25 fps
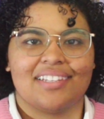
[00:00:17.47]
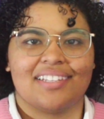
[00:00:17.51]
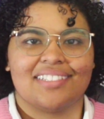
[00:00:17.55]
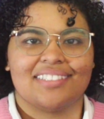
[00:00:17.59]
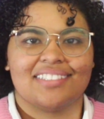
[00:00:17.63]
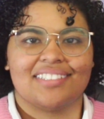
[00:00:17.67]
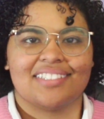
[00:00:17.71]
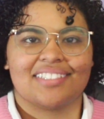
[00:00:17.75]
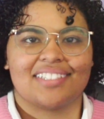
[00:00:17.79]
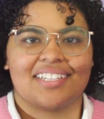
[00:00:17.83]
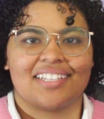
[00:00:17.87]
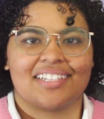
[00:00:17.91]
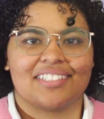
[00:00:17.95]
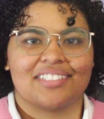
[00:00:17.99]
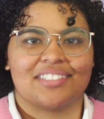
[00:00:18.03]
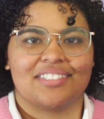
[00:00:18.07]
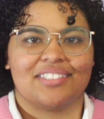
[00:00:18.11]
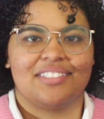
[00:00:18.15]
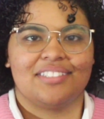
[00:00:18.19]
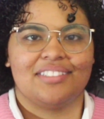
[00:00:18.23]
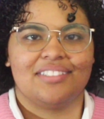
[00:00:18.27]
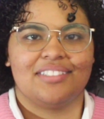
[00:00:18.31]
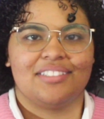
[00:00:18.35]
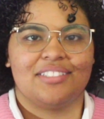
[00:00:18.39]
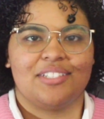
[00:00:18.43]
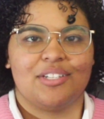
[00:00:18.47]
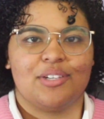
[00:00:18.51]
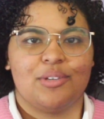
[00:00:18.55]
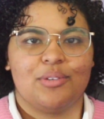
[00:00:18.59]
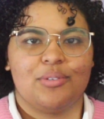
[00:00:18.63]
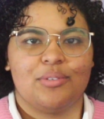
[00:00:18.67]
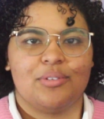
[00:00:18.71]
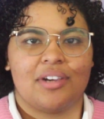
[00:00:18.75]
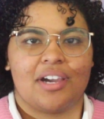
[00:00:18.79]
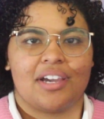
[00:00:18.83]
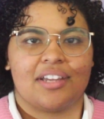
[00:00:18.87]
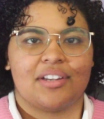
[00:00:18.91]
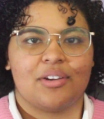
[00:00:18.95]
It took like
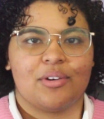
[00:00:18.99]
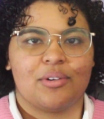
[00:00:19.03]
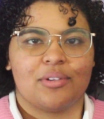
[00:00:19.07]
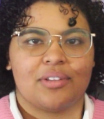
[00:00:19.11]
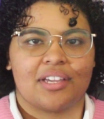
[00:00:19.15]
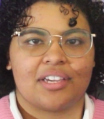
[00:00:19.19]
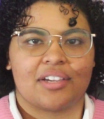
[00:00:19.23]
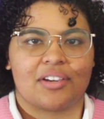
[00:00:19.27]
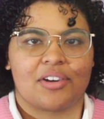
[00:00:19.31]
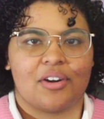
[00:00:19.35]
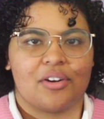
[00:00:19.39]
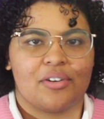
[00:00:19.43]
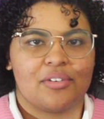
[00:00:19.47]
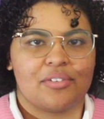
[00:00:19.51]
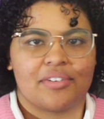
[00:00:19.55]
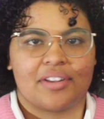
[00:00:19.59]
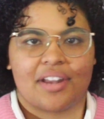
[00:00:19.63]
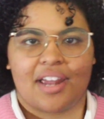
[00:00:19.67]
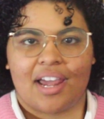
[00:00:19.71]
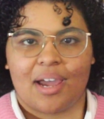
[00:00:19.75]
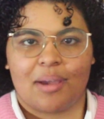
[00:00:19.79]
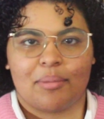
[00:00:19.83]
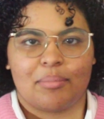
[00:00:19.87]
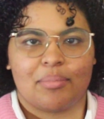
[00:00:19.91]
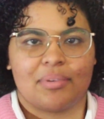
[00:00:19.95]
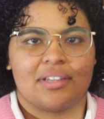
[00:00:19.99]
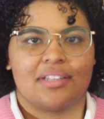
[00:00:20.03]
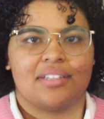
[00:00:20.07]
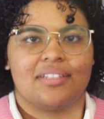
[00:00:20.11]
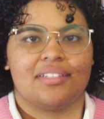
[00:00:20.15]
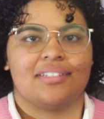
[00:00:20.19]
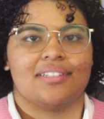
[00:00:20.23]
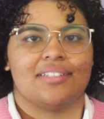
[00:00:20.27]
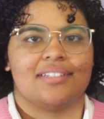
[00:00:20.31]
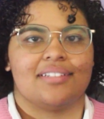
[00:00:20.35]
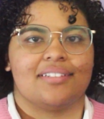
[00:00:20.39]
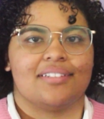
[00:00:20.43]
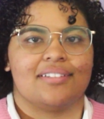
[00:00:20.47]
I know like COVID
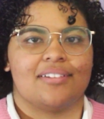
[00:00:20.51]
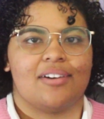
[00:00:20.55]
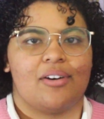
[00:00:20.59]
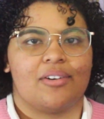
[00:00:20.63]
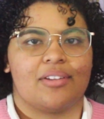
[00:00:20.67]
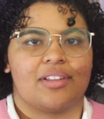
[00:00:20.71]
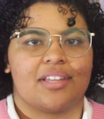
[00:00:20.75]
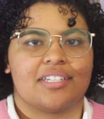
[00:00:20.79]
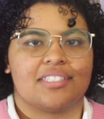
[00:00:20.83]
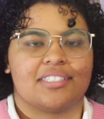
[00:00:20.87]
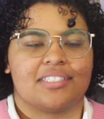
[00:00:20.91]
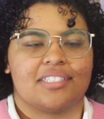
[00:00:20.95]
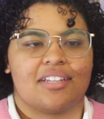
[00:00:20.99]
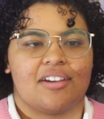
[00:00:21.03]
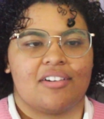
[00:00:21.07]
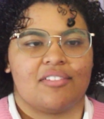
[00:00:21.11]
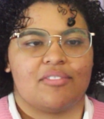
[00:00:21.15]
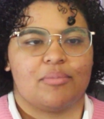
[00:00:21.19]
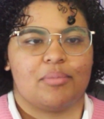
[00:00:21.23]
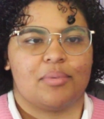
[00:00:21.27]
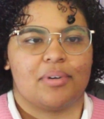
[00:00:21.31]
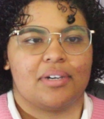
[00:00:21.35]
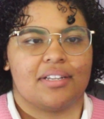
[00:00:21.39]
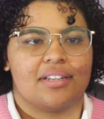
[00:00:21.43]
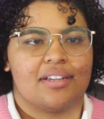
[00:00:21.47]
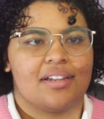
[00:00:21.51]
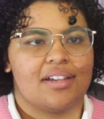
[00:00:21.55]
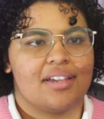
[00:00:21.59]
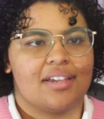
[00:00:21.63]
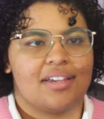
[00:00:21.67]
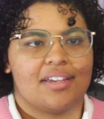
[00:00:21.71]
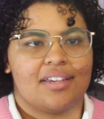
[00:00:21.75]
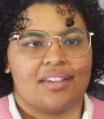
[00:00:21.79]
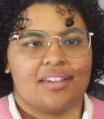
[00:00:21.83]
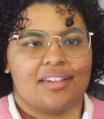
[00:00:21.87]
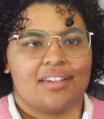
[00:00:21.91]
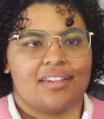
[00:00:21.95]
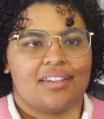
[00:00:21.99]
happened and all that stuff, but
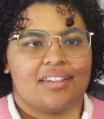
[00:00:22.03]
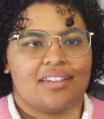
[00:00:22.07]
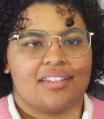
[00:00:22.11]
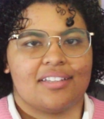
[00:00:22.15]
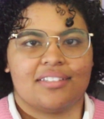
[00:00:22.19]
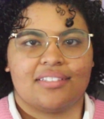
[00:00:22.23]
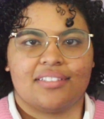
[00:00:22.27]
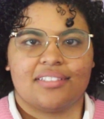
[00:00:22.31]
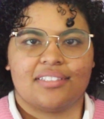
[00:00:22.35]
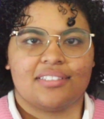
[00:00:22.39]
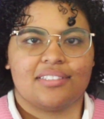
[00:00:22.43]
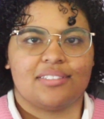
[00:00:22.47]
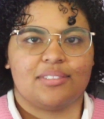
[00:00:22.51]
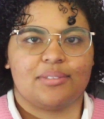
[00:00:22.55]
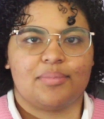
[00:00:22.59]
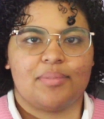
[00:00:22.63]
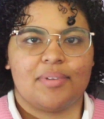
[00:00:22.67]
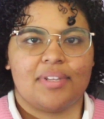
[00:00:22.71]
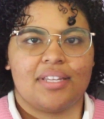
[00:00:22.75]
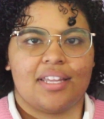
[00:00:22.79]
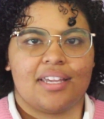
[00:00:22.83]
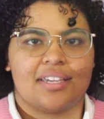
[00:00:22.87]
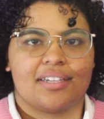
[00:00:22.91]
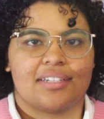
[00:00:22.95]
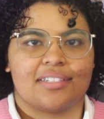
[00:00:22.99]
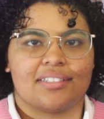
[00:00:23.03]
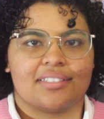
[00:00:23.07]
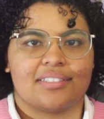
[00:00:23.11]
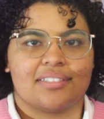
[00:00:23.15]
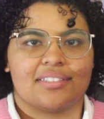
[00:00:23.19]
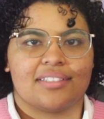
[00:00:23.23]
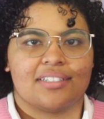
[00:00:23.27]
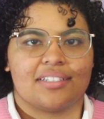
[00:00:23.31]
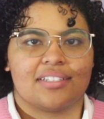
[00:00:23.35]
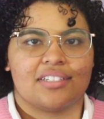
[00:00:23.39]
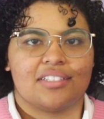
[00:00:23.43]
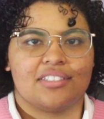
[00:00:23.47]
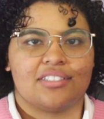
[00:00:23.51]
it's been like
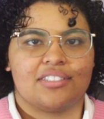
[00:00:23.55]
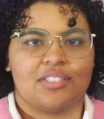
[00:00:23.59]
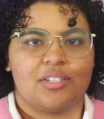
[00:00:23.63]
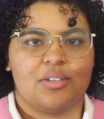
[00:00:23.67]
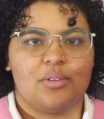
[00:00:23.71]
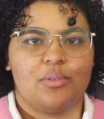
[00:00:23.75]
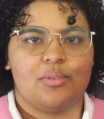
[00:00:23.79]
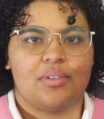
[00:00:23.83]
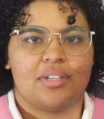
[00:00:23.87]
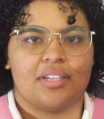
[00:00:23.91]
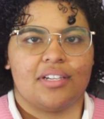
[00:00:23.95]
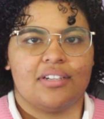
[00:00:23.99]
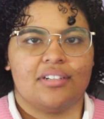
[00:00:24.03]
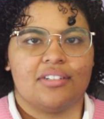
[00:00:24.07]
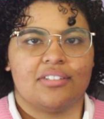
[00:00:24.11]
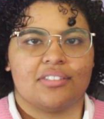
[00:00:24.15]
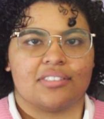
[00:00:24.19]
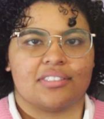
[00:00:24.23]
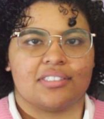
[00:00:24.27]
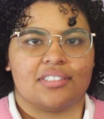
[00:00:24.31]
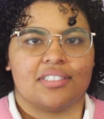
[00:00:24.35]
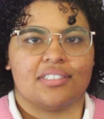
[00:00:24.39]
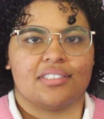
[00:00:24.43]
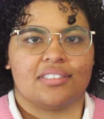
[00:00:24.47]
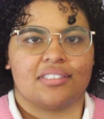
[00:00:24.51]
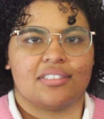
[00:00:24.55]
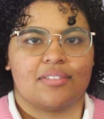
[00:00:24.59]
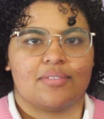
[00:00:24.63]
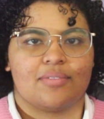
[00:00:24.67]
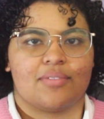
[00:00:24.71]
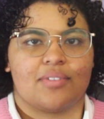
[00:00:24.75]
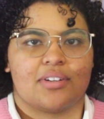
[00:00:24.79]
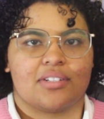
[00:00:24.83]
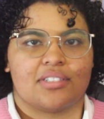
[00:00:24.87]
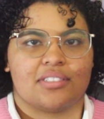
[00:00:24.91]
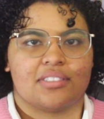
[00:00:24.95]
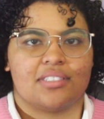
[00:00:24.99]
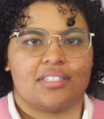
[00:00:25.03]
a good 2 years since the
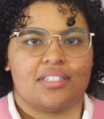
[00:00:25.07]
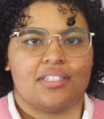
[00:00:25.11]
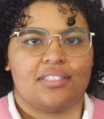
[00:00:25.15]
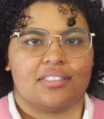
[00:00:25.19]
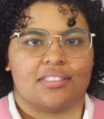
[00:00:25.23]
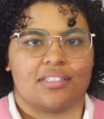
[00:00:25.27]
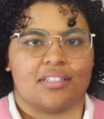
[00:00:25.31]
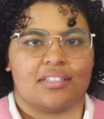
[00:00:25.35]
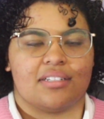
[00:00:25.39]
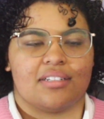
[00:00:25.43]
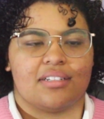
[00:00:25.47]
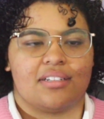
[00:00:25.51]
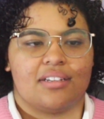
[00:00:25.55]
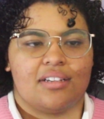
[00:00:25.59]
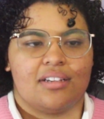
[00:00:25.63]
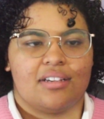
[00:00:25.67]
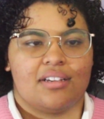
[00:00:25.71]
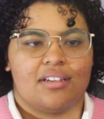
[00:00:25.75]
first season.